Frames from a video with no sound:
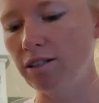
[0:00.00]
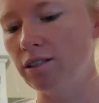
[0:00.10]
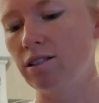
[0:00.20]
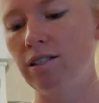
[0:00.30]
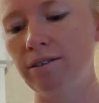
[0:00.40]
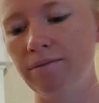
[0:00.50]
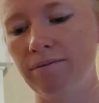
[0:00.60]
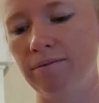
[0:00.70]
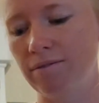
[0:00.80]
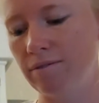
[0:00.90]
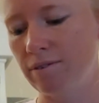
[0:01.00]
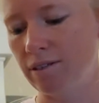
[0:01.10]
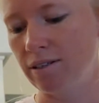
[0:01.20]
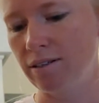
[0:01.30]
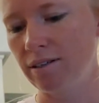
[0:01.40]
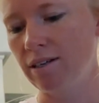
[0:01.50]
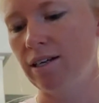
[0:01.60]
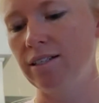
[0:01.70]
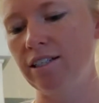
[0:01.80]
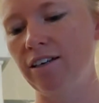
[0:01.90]
chunks
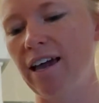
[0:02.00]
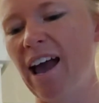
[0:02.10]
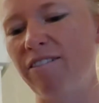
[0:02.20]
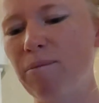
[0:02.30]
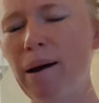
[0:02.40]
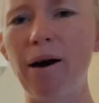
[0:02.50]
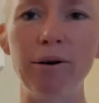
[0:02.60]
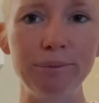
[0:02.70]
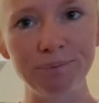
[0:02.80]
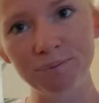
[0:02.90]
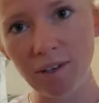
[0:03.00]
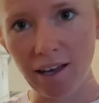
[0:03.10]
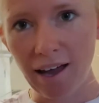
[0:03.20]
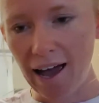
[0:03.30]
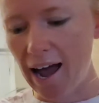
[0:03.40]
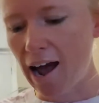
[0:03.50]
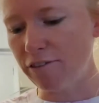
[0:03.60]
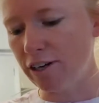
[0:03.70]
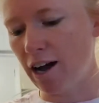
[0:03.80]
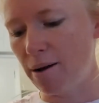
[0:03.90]
until I have about a
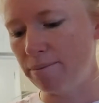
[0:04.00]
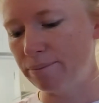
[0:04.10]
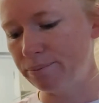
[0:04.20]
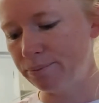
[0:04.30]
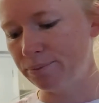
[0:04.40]
half a cup.